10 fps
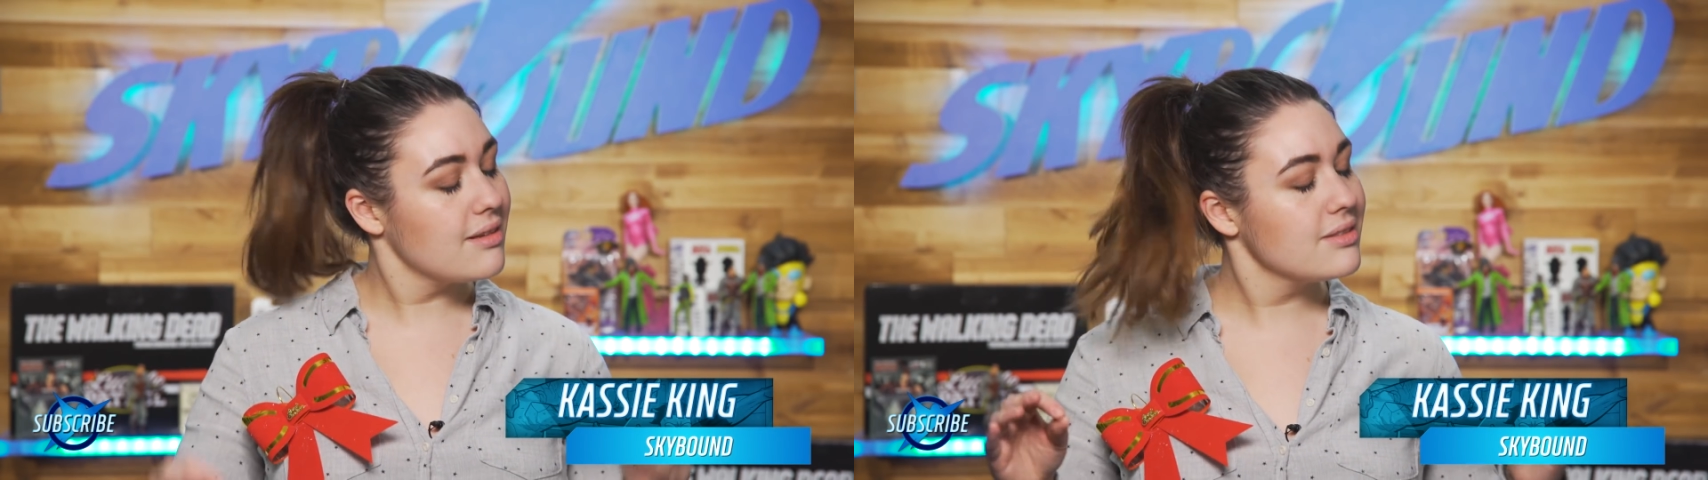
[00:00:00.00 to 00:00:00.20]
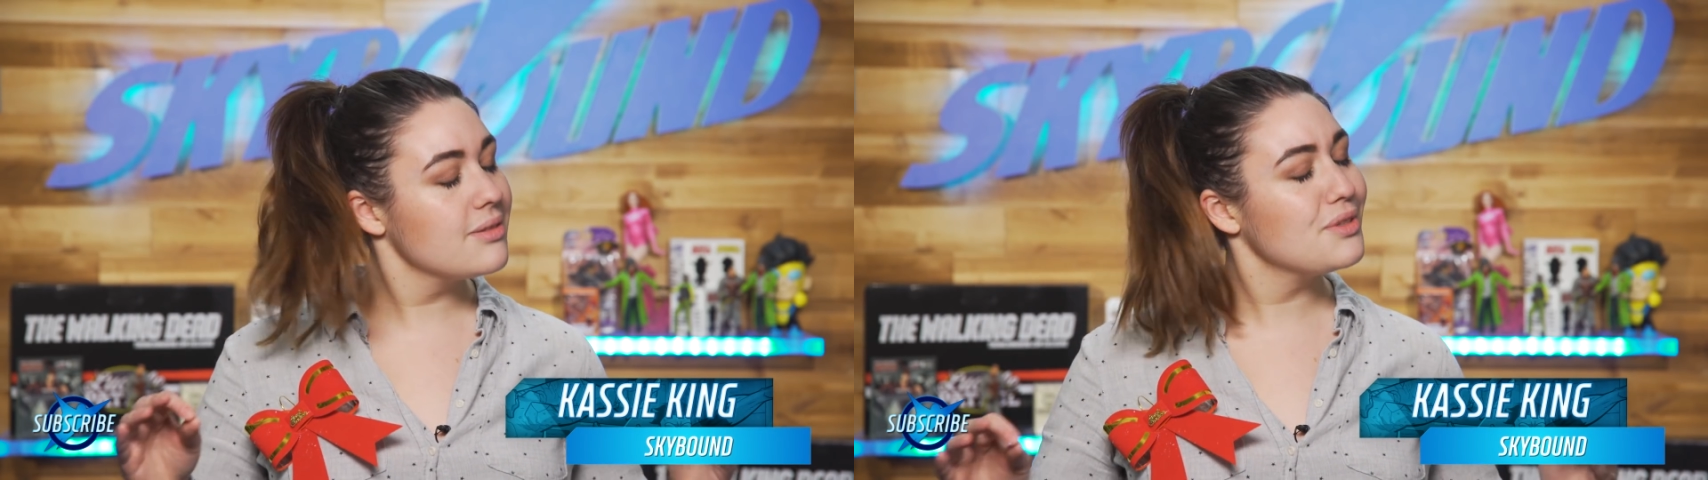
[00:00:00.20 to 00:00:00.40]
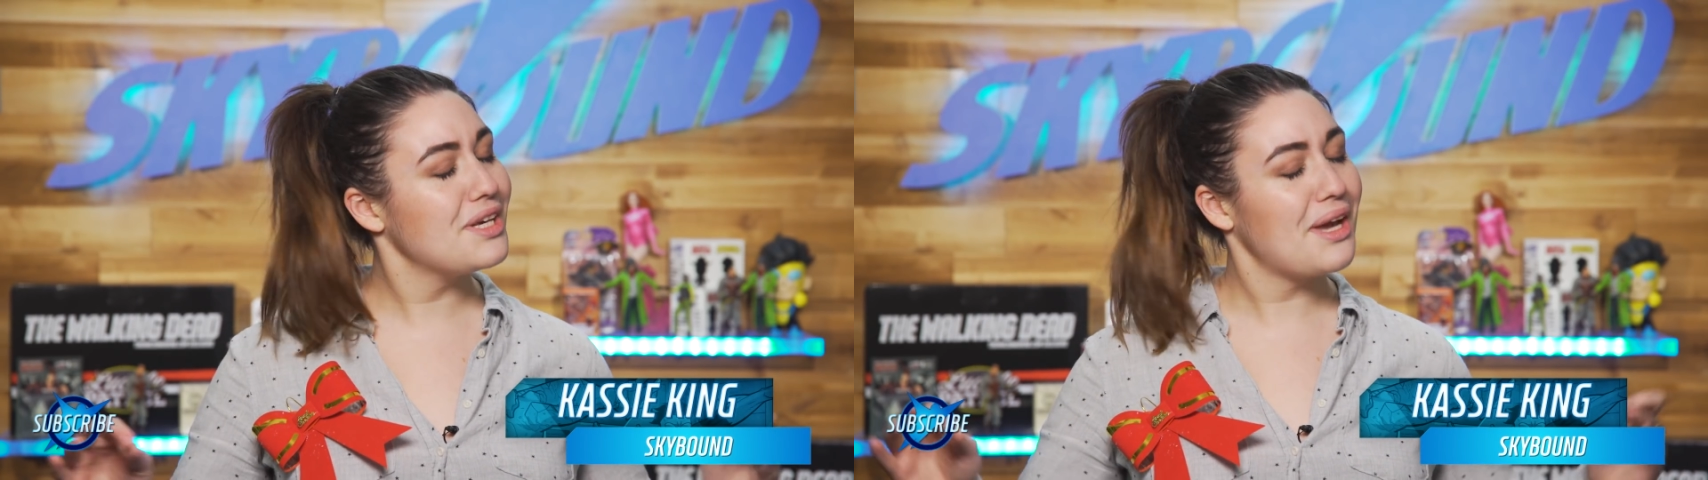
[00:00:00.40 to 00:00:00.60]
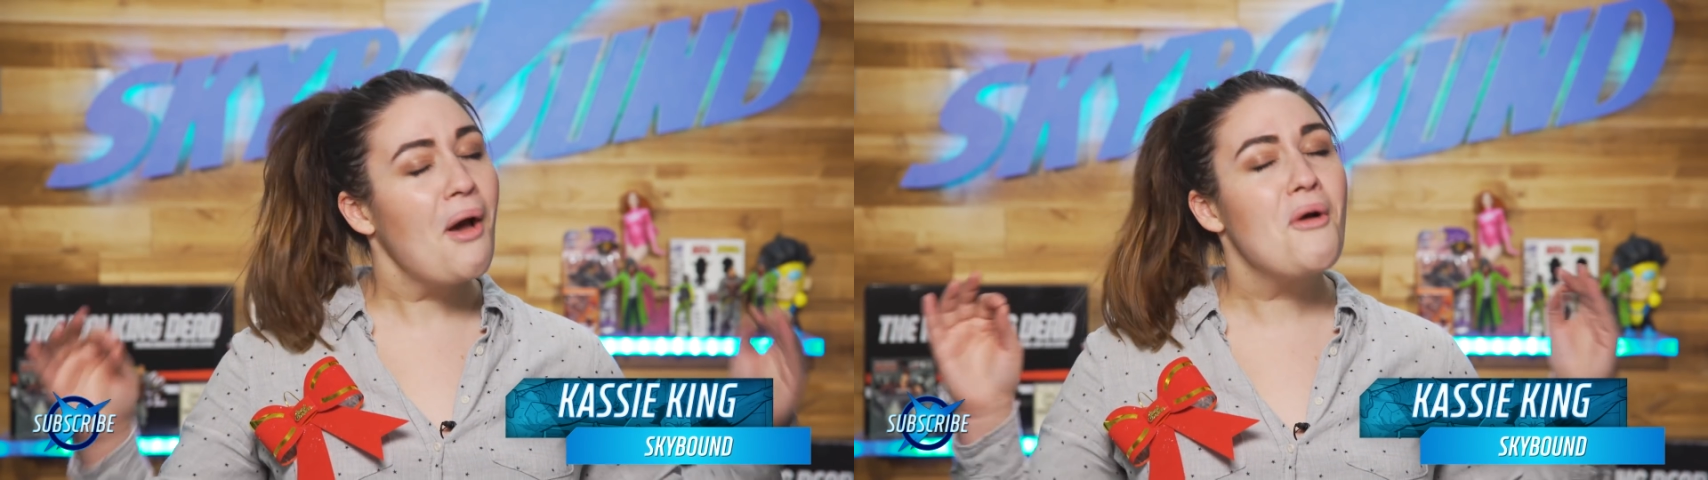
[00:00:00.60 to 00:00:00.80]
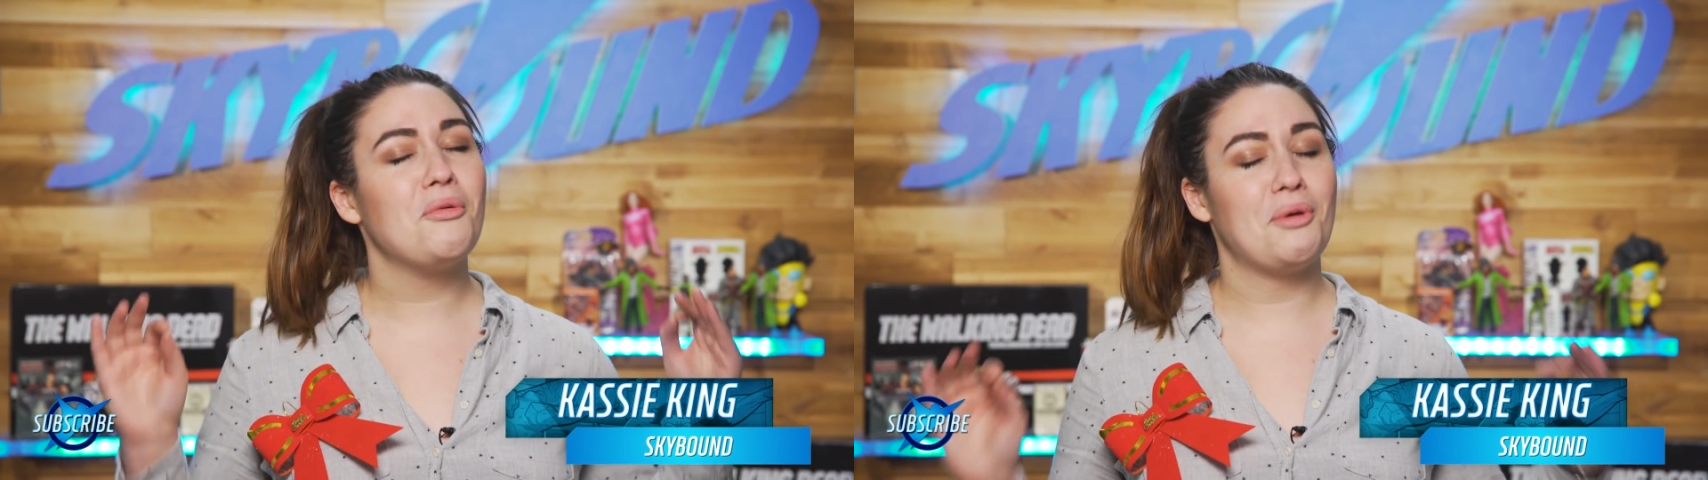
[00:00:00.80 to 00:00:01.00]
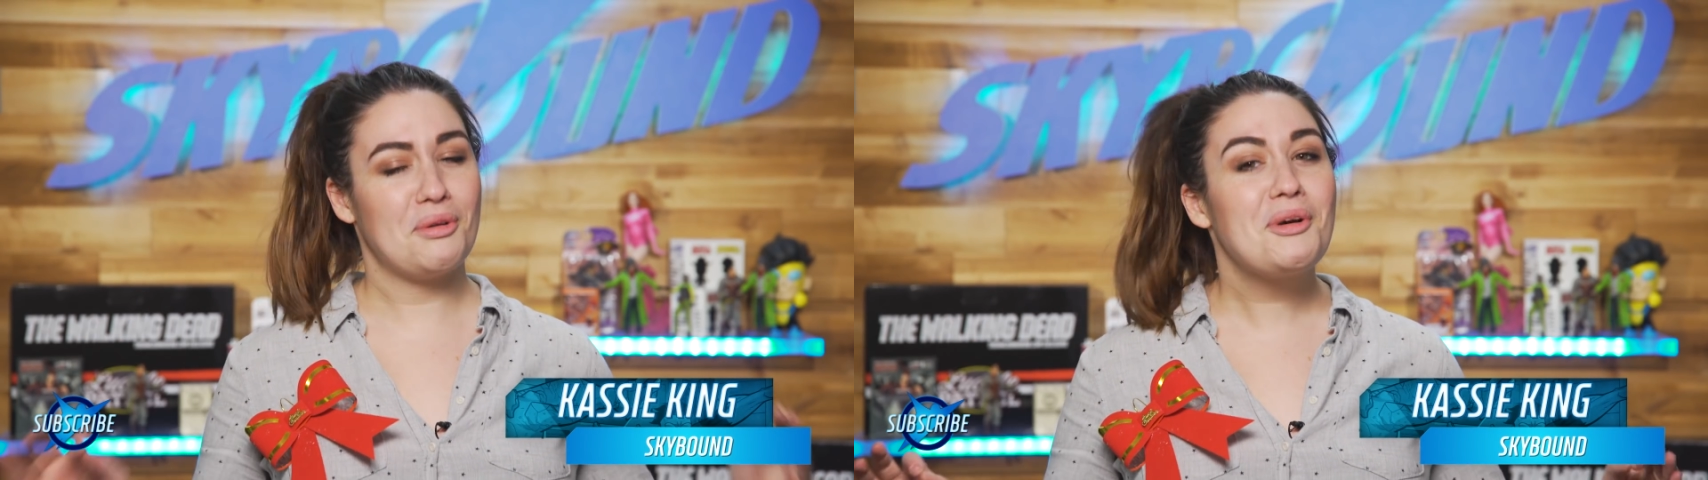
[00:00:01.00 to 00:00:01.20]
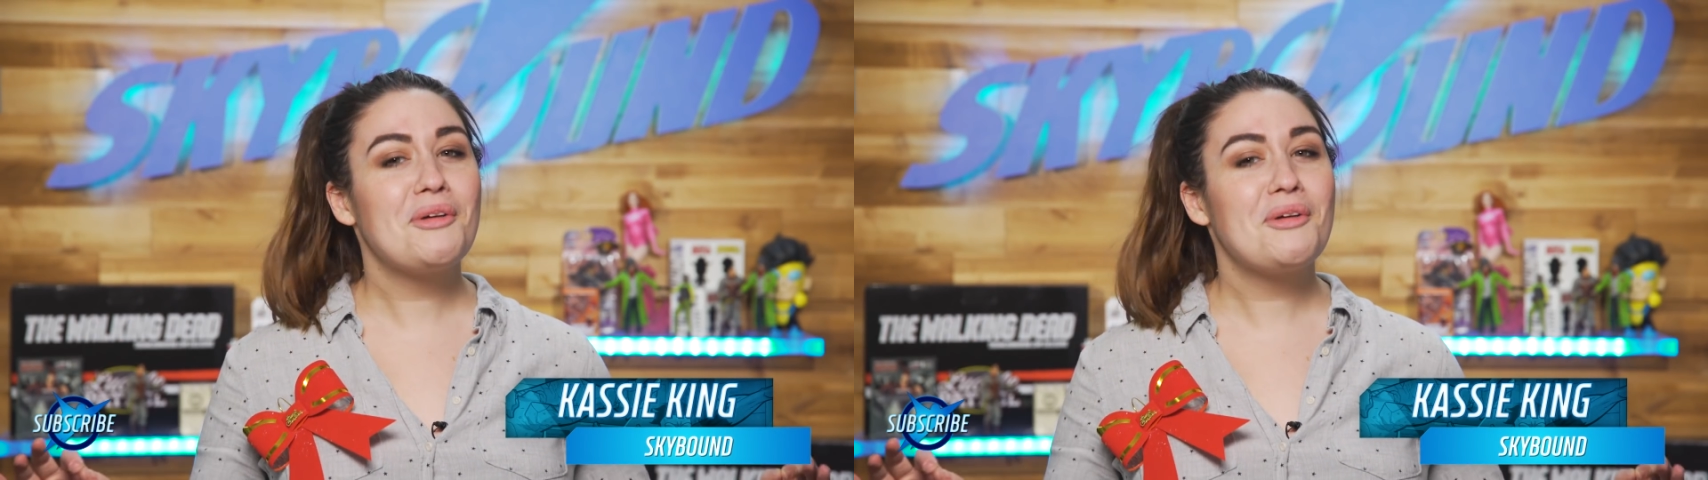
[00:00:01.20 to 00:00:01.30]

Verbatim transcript: and there's only one